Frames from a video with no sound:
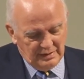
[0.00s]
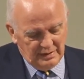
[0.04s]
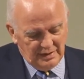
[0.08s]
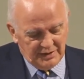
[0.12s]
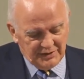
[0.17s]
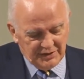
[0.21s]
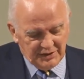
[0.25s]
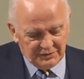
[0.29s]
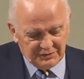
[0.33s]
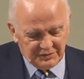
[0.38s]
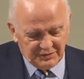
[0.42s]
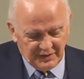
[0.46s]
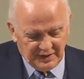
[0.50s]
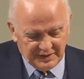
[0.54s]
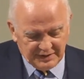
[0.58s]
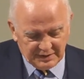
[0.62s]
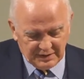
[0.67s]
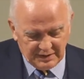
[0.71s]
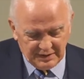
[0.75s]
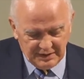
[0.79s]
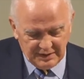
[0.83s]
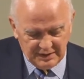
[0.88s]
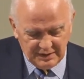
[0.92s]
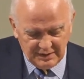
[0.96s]
And then
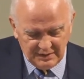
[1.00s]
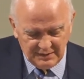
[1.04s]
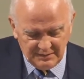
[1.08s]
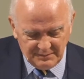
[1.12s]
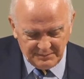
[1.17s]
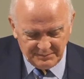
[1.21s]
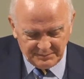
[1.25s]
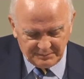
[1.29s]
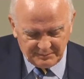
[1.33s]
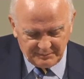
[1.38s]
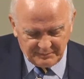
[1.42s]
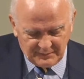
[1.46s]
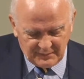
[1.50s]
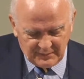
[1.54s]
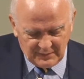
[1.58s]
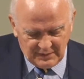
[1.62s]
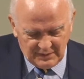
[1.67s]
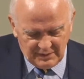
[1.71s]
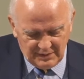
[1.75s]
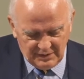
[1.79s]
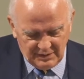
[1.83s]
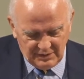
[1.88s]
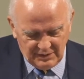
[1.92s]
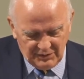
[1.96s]
finally,
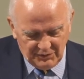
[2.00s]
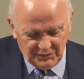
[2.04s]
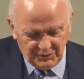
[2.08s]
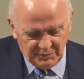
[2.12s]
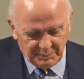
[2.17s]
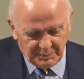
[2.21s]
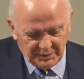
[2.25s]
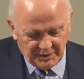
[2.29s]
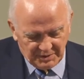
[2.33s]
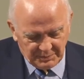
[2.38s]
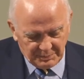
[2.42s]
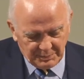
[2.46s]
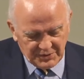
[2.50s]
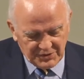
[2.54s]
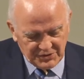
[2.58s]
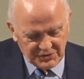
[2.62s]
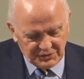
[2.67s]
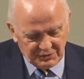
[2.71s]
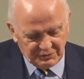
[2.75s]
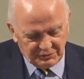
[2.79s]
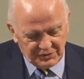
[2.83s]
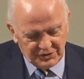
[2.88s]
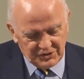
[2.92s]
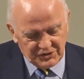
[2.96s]
the
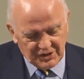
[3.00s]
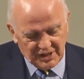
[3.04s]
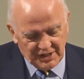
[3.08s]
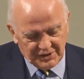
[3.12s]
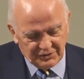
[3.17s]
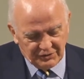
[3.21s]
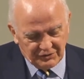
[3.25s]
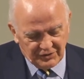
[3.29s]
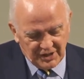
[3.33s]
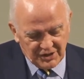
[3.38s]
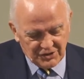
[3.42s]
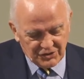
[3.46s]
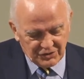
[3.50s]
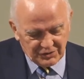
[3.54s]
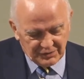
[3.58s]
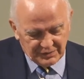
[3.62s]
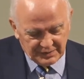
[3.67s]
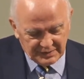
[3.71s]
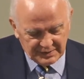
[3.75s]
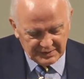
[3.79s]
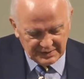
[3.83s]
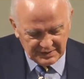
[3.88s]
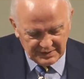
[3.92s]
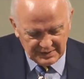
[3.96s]
purpose of regeneration